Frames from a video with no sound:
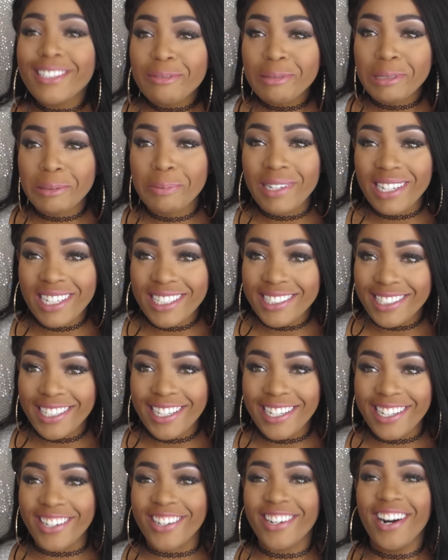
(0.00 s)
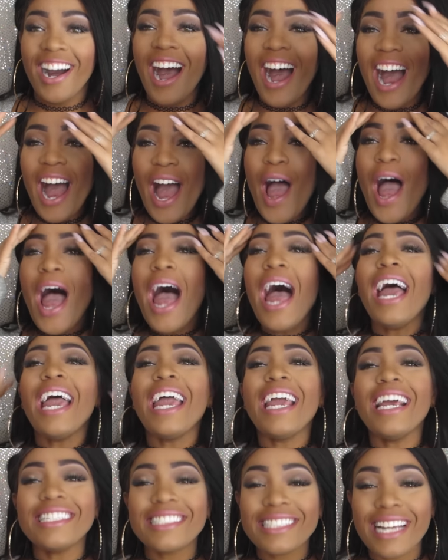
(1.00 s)
spilling tea, y'all.
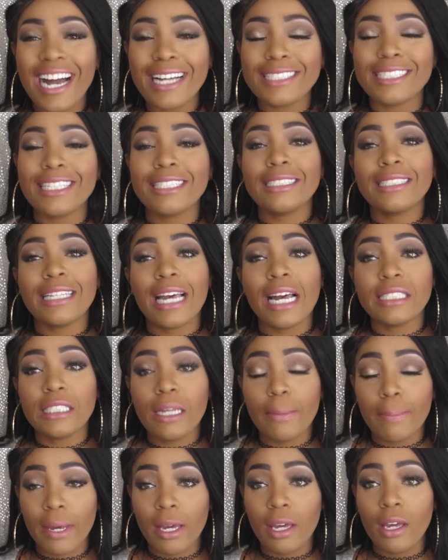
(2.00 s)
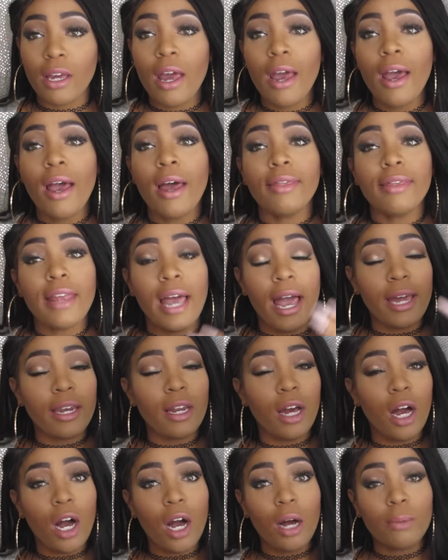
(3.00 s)
His cousin said to me
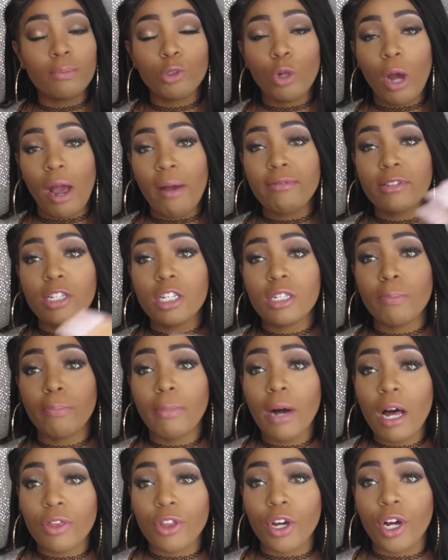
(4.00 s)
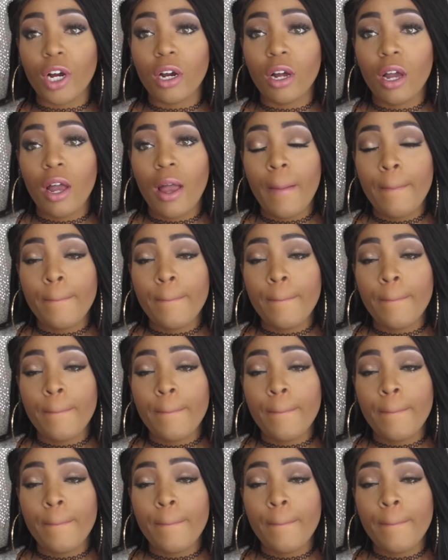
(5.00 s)
that Travis's mother